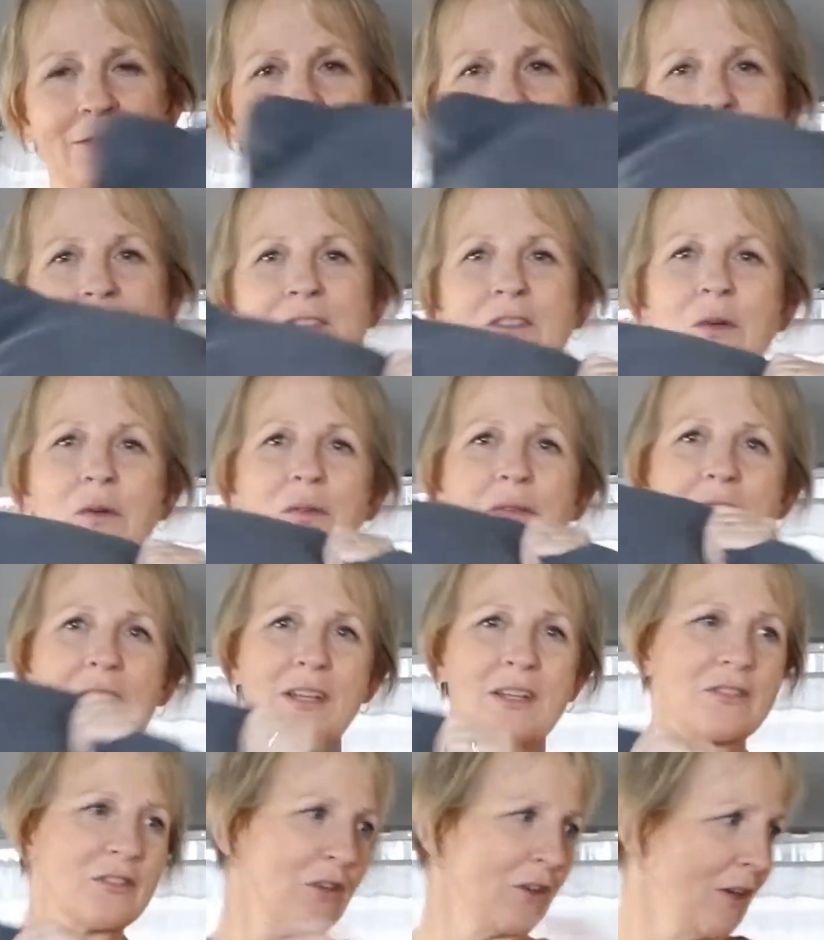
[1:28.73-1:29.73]
So
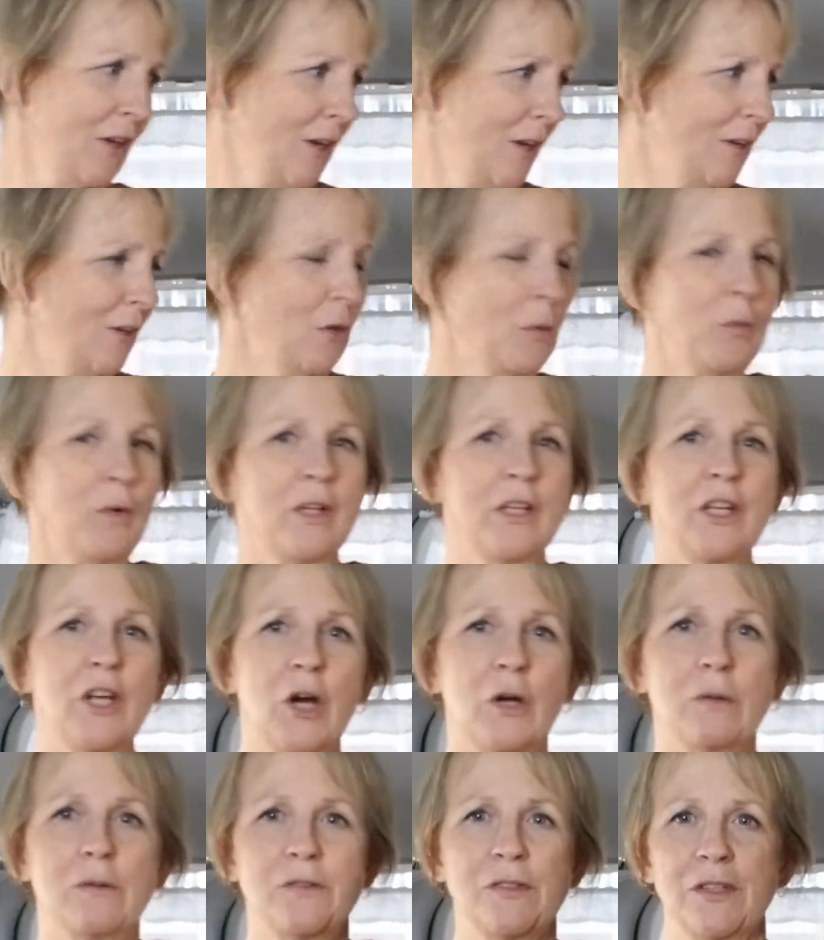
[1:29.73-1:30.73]
these are really
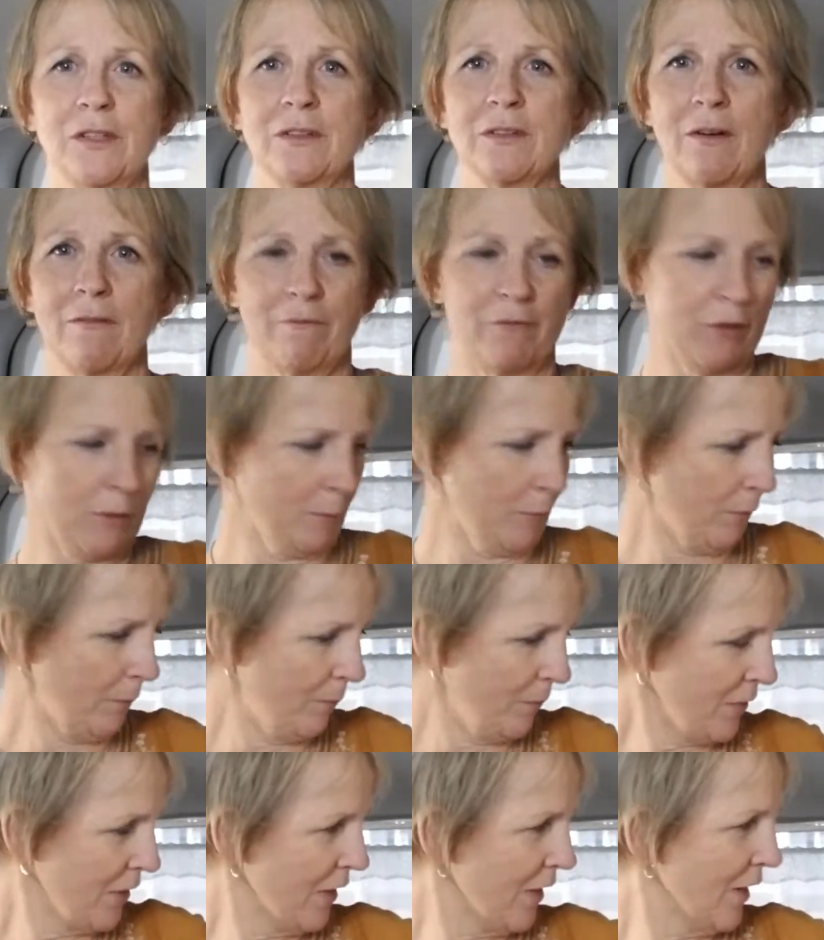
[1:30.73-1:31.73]
cozy and comfortable.
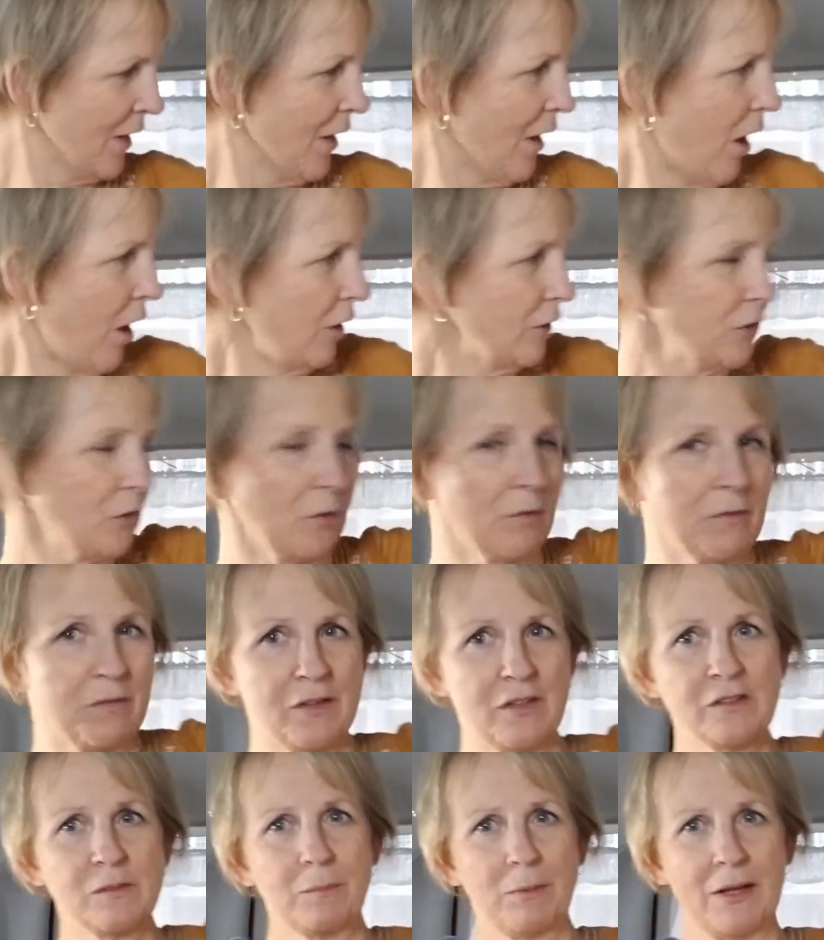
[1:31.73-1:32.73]
Also,
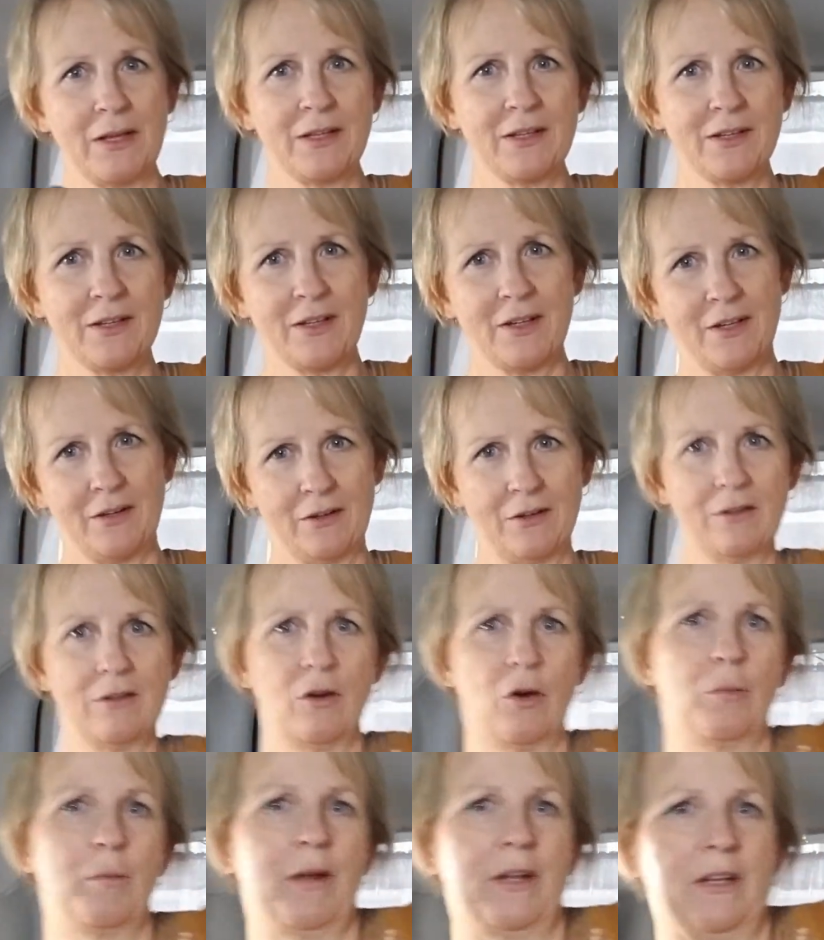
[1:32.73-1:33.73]
this blanket here,
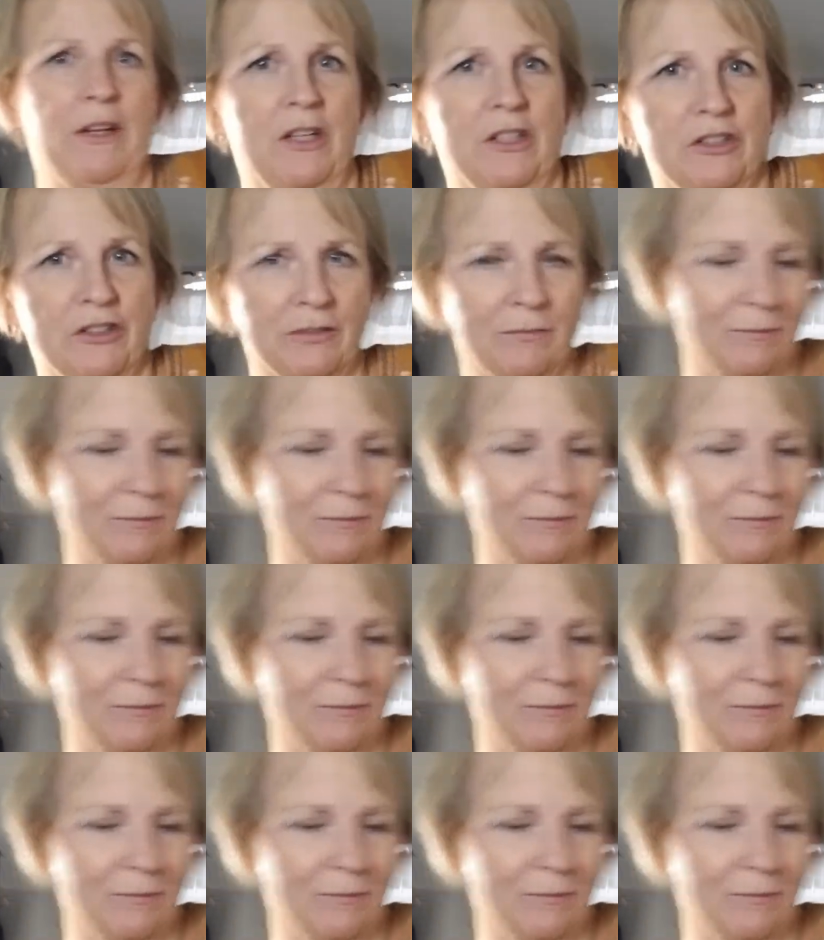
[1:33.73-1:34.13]
oh my gosh.